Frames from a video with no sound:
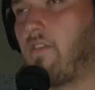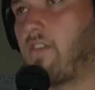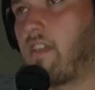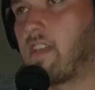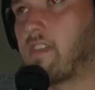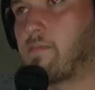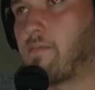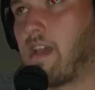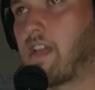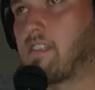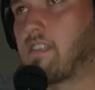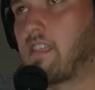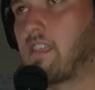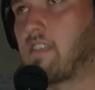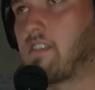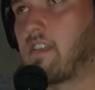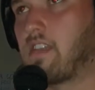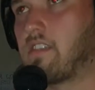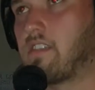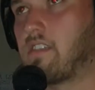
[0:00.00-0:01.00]
if there's
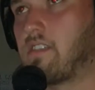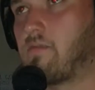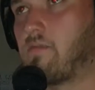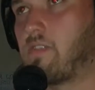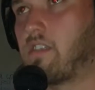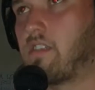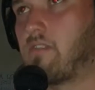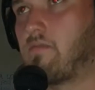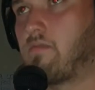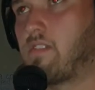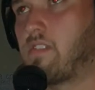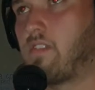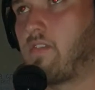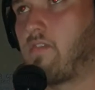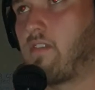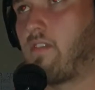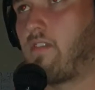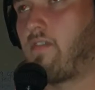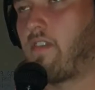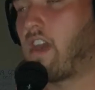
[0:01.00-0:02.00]
massacres, I just wish it was
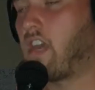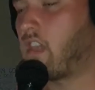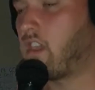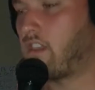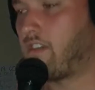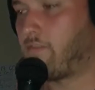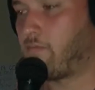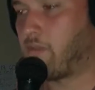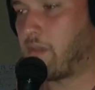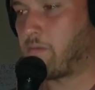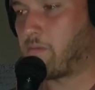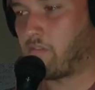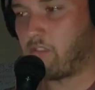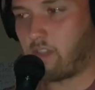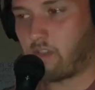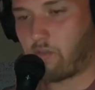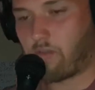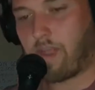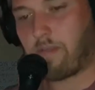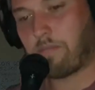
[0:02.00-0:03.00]
of the faith of
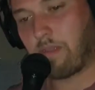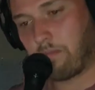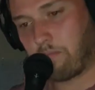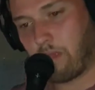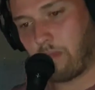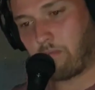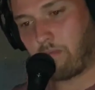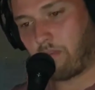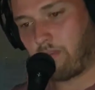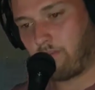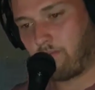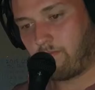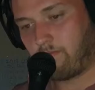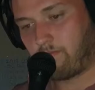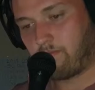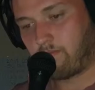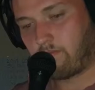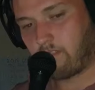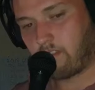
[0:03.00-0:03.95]
people that are raping people,